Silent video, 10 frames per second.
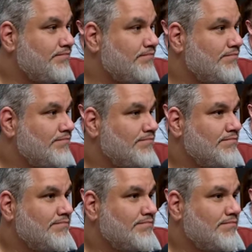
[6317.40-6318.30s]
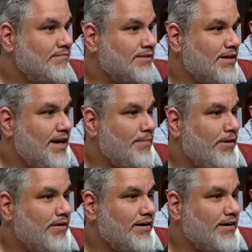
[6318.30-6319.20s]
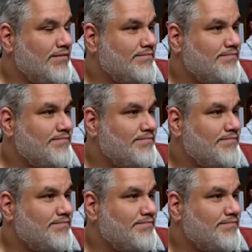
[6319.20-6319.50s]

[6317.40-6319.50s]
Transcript: Mm. It's a high bar, you know?